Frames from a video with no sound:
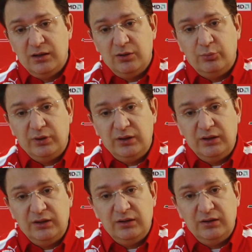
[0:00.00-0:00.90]

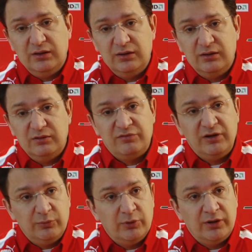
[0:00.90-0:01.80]
We
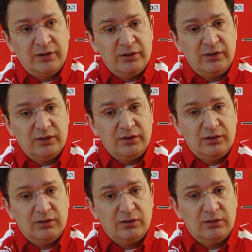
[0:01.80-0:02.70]
feel we
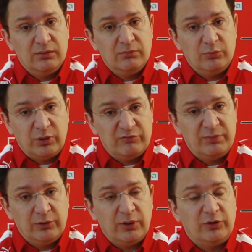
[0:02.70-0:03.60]
have
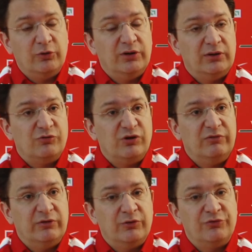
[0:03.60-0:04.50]
been quite good at
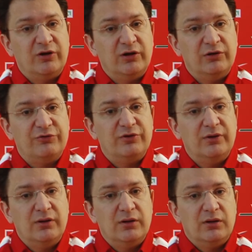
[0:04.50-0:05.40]
achieving those targets,
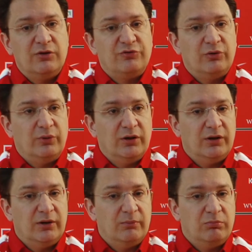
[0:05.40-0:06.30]
so we
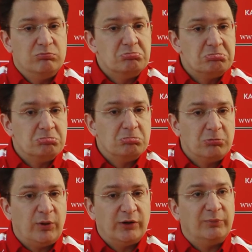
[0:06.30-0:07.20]
are
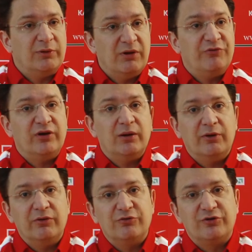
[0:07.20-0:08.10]
quite optimistic
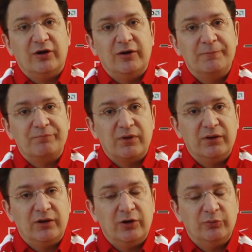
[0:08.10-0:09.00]
about this car
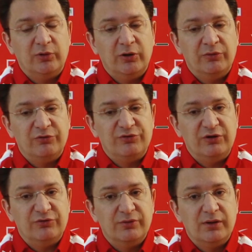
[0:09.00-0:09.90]
and how it will go in the
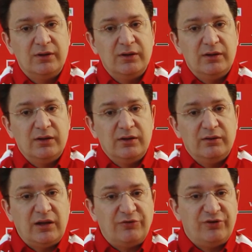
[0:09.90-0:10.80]
season.
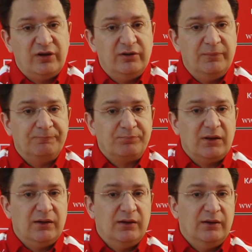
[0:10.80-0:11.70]
That said,
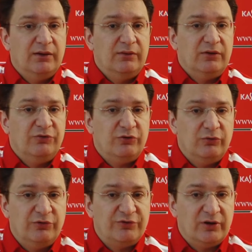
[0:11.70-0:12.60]
these
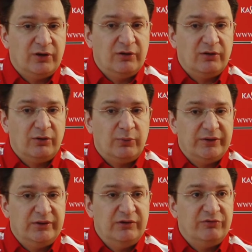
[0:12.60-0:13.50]
rules are
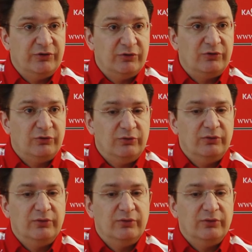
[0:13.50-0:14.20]
quite different to